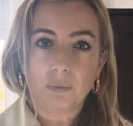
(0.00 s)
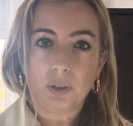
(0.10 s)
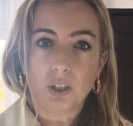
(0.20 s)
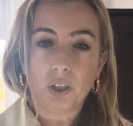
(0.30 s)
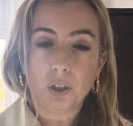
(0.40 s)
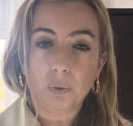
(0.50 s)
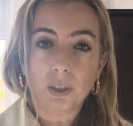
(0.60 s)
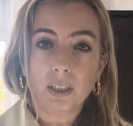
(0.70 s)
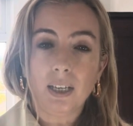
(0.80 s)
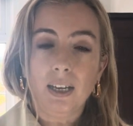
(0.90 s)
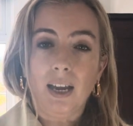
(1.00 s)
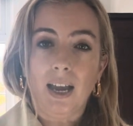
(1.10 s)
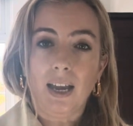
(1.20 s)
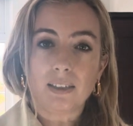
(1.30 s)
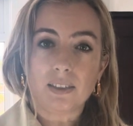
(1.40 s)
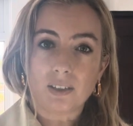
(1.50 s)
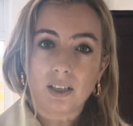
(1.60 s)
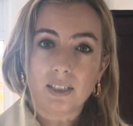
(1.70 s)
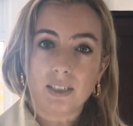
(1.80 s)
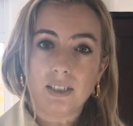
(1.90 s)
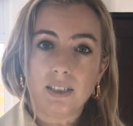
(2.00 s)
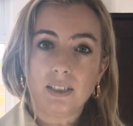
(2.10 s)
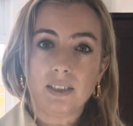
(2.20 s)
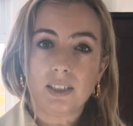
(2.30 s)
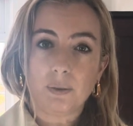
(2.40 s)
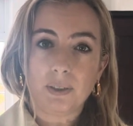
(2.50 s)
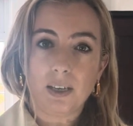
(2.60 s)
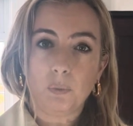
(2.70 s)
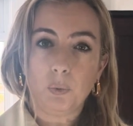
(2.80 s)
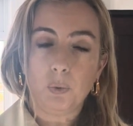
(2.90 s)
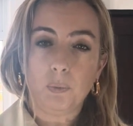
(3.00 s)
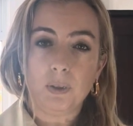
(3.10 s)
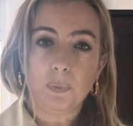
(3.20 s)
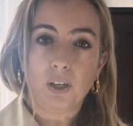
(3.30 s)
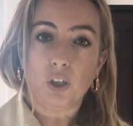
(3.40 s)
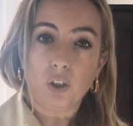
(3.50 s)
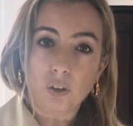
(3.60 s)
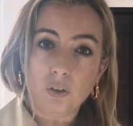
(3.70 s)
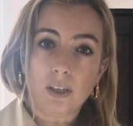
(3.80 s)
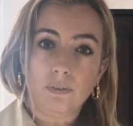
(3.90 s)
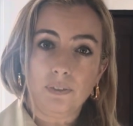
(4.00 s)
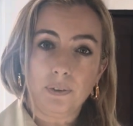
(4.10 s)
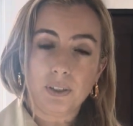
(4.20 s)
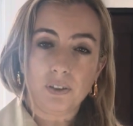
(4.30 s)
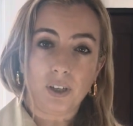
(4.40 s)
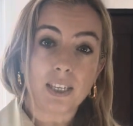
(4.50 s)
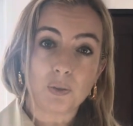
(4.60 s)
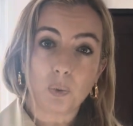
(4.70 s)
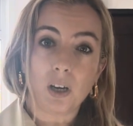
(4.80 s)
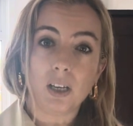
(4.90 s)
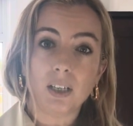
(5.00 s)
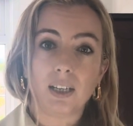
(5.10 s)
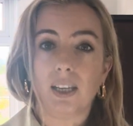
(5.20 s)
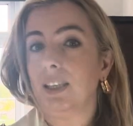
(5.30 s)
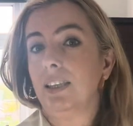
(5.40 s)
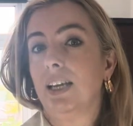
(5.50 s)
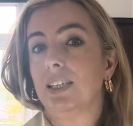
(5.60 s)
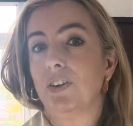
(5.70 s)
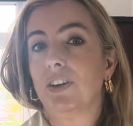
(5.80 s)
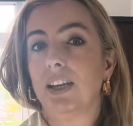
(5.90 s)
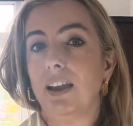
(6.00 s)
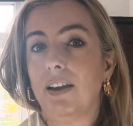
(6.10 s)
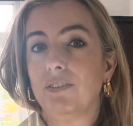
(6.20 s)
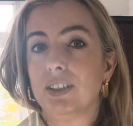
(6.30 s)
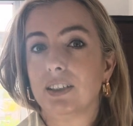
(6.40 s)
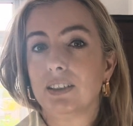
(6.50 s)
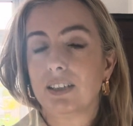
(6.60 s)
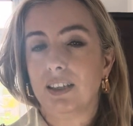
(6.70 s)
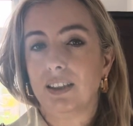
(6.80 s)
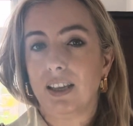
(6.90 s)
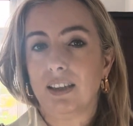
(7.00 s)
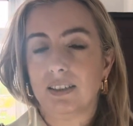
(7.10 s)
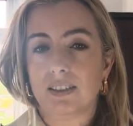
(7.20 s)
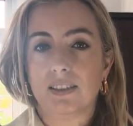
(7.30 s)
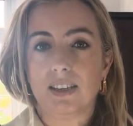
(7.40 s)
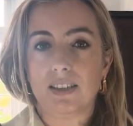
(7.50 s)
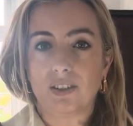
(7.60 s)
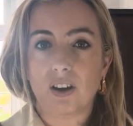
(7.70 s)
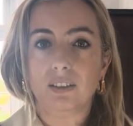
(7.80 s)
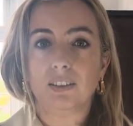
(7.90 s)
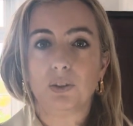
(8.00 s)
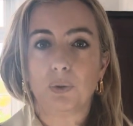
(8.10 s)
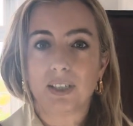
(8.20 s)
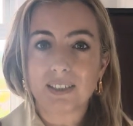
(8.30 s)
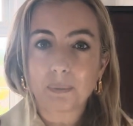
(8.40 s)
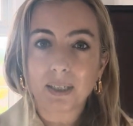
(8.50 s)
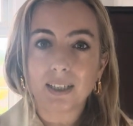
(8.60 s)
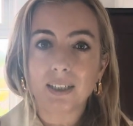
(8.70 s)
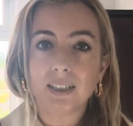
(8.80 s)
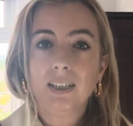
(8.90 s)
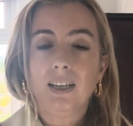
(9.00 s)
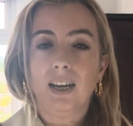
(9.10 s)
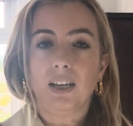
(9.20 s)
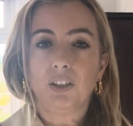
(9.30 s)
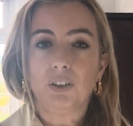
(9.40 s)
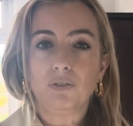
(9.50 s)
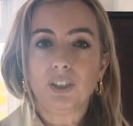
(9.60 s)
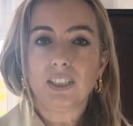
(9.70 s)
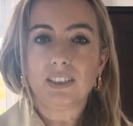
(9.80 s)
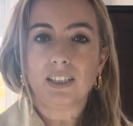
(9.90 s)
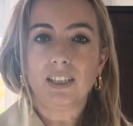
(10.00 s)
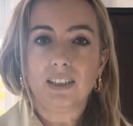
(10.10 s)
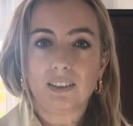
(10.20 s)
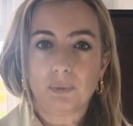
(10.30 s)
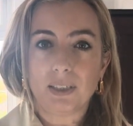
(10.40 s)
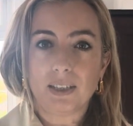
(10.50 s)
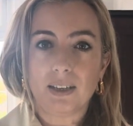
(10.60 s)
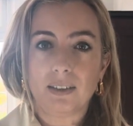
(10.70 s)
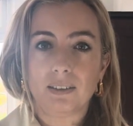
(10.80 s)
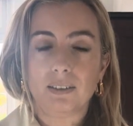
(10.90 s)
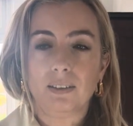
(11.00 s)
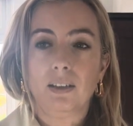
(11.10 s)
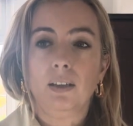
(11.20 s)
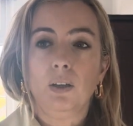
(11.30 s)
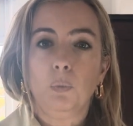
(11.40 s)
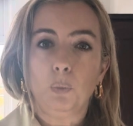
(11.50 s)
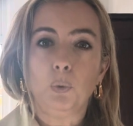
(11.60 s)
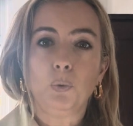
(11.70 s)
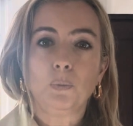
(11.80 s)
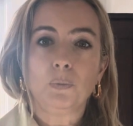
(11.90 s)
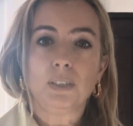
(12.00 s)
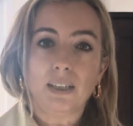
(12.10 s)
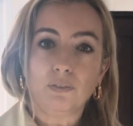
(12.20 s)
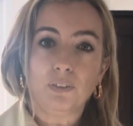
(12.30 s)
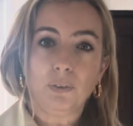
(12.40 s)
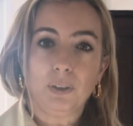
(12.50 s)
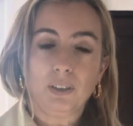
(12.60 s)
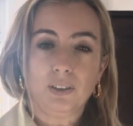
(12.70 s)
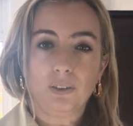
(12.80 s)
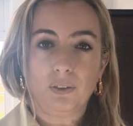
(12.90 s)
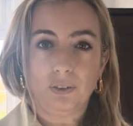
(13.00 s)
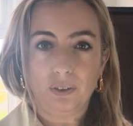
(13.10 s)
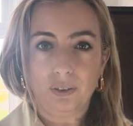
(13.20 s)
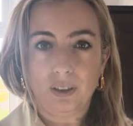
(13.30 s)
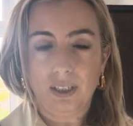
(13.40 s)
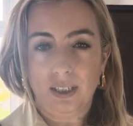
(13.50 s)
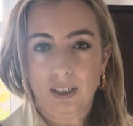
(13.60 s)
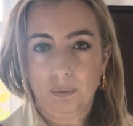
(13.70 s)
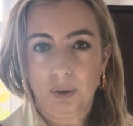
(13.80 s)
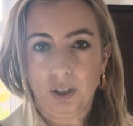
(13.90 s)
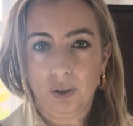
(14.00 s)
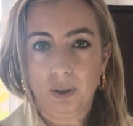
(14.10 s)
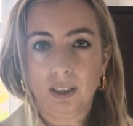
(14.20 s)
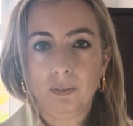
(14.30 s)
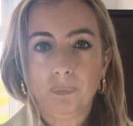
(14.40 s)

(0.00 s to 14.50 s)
McEwan has cited Somerset Maugham as being a huge influence on his work, and I think that's very evident in that their style is quite similar, and you can really see Somerset Maugham's influence on Ian McEwan.